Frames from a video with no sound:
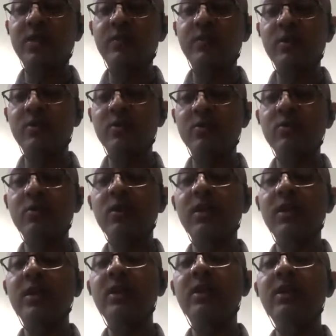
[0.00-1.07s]
able to
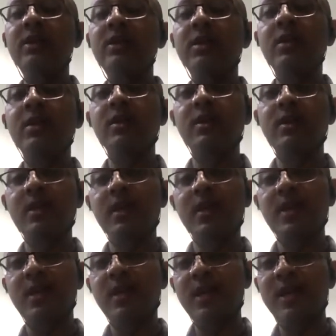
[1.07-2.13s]
hear
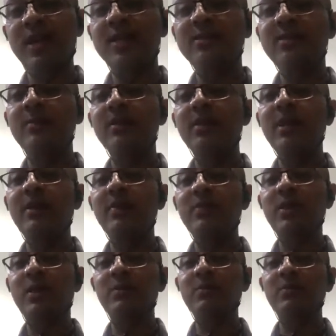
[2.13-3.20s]
and assimilate
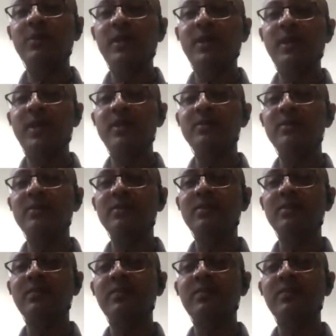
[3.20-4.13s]
from the classes.